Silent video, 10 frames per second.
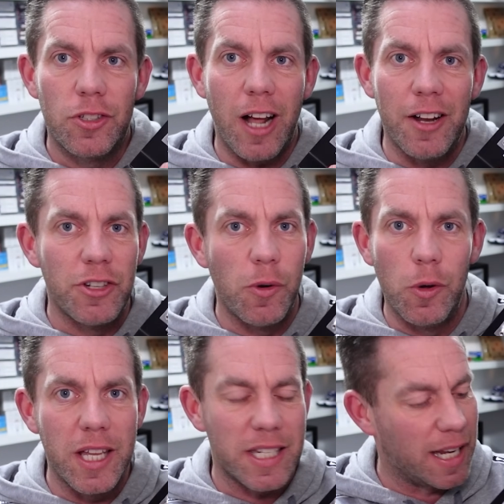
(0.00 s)
undo
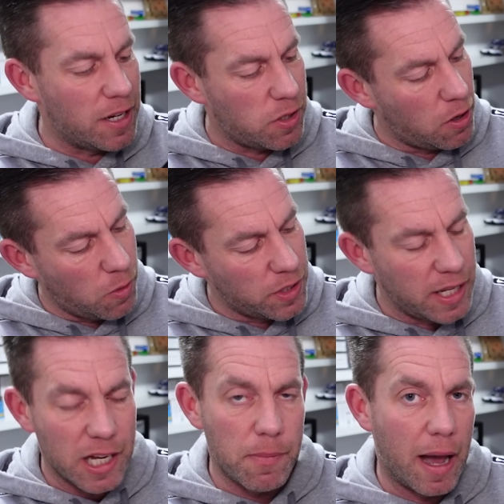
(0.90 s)
all this again. So I always
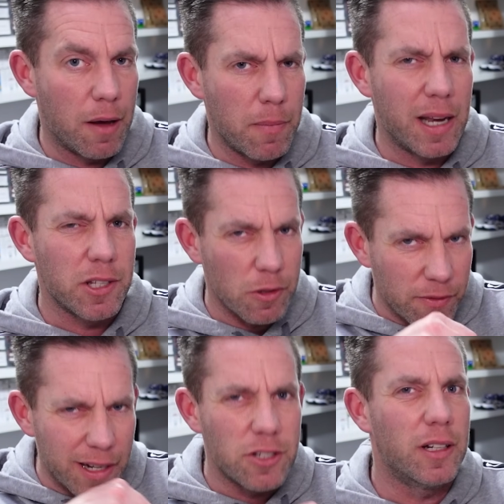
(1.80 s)
dick about and manage to
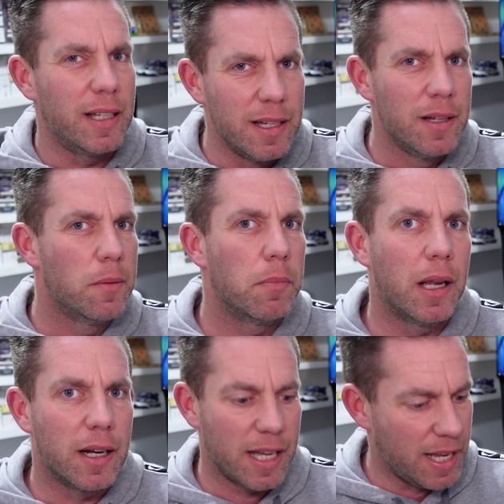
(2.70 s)
eventually
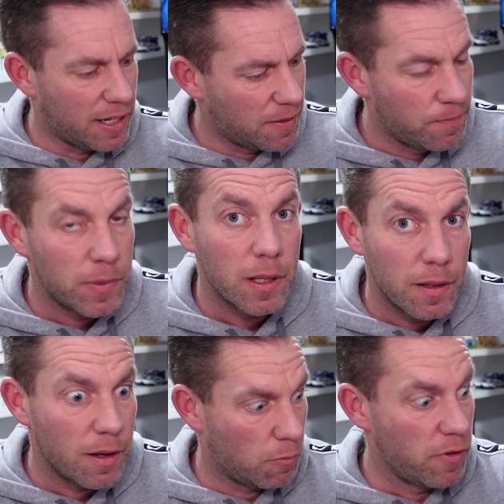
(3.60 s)
plug it in
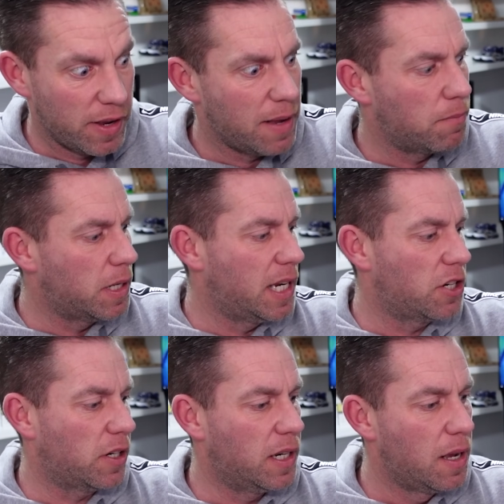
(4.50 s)
with it in
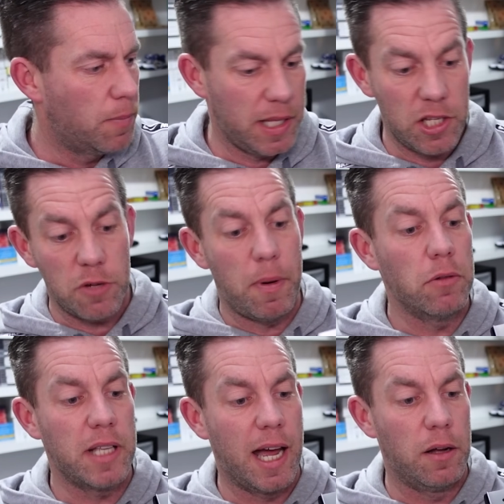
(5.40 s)
position. But they just
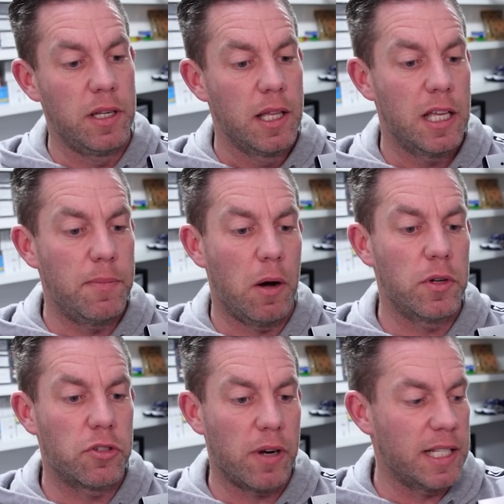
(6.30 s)
bolt down, they
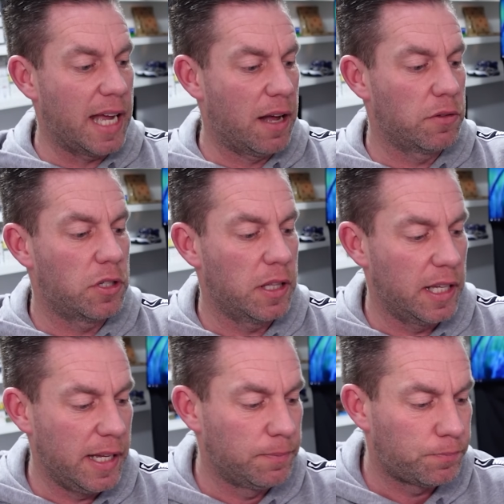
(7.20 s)
bolted straight down to
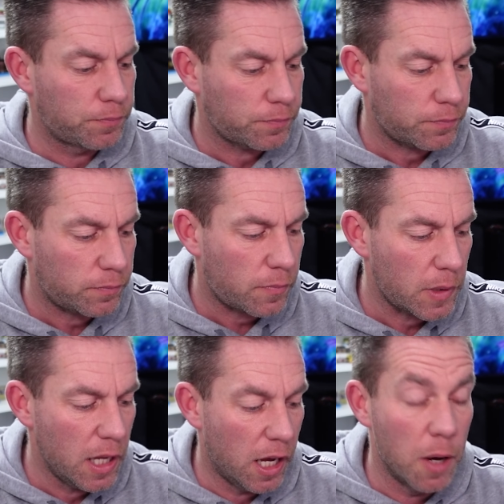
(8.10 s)
the
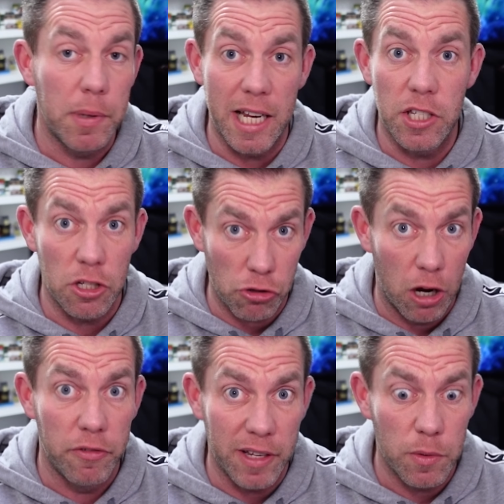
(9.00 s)
playseat
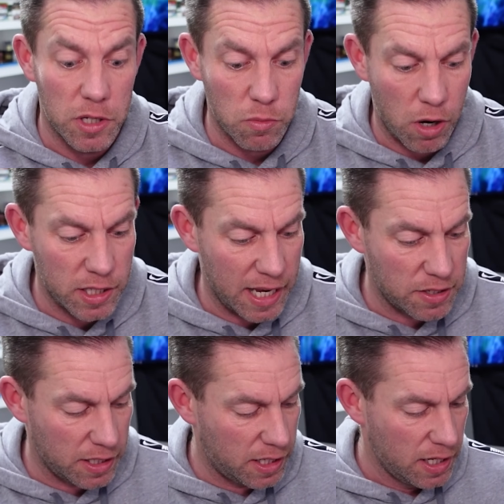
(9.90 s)
trophy, which is what I
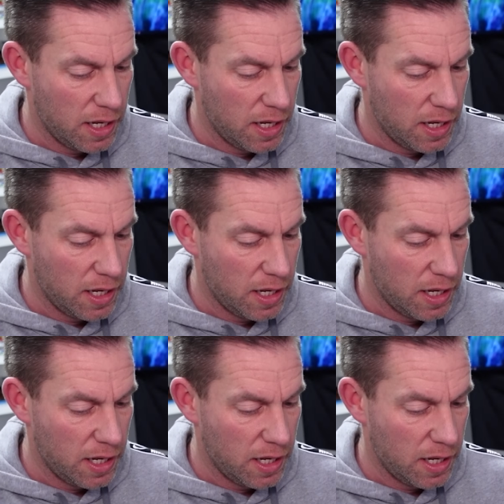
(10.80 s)
tested